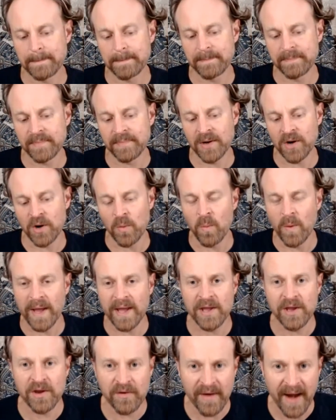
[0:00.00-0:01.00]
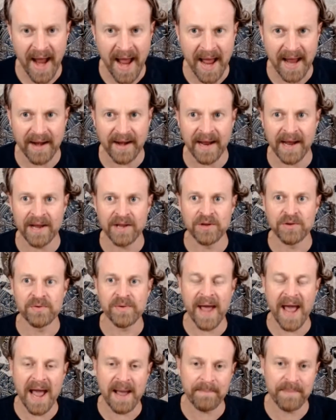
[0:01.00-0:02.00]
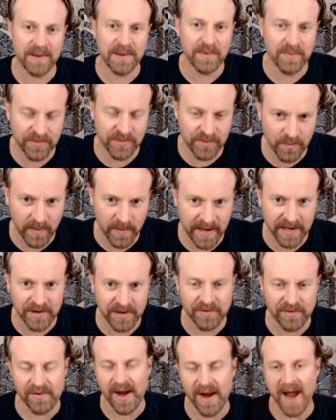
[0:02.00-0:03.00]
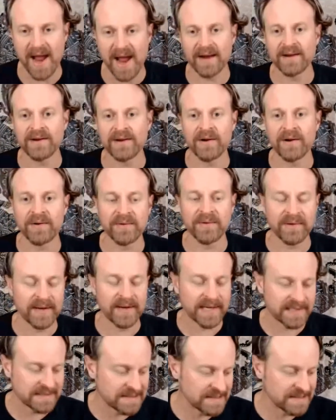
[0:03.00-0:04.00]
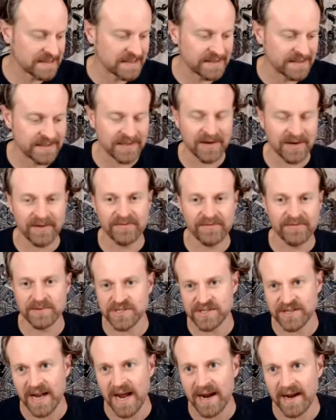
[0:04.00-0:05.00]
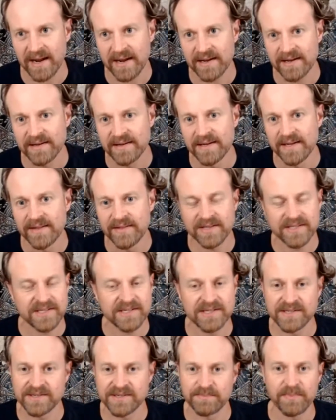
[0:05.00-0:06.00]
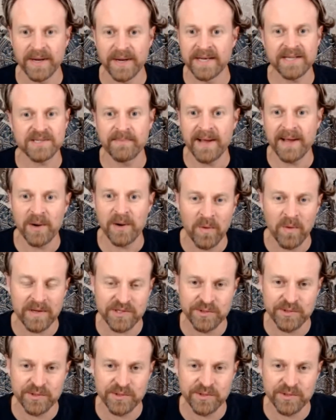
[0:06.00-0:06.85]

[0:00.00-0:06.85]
where you're at. Are you happy with where you're at? Like, I feel stuck. It doesn't matter what sort of